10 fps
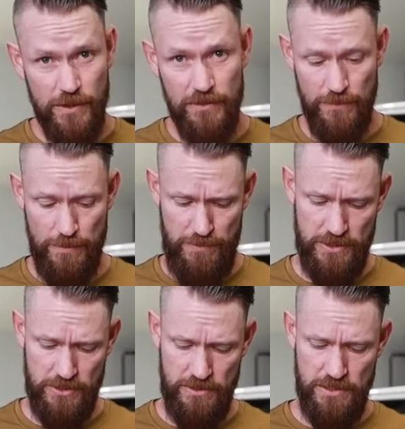part from the
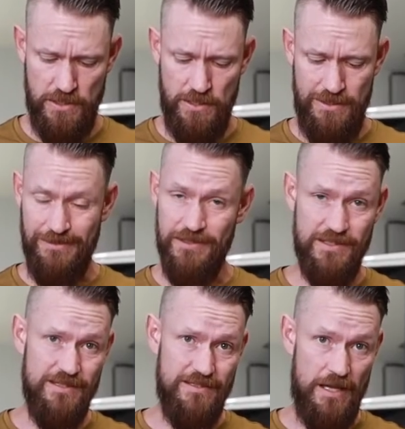pictures, it
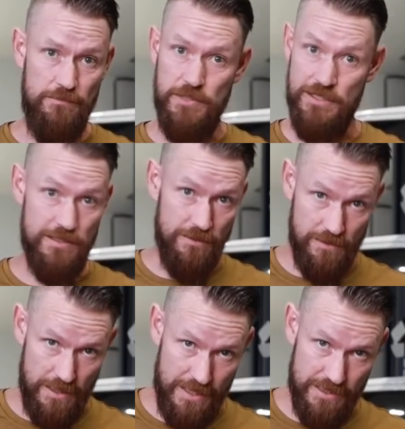looks the same. It doesn't
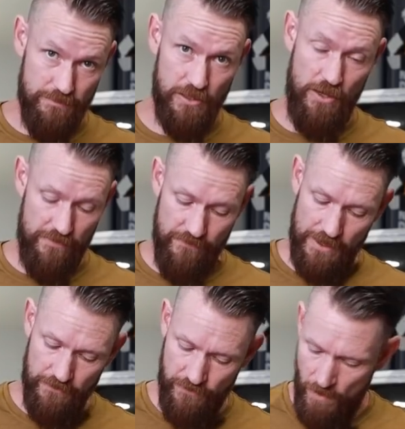look like it has a blow-off
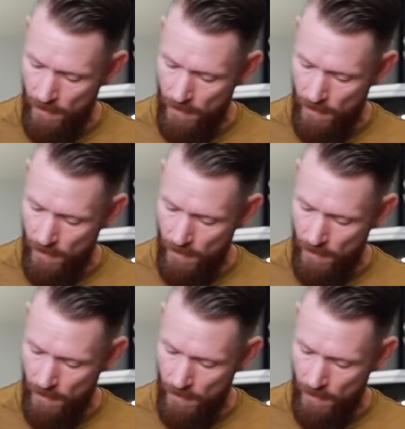valve.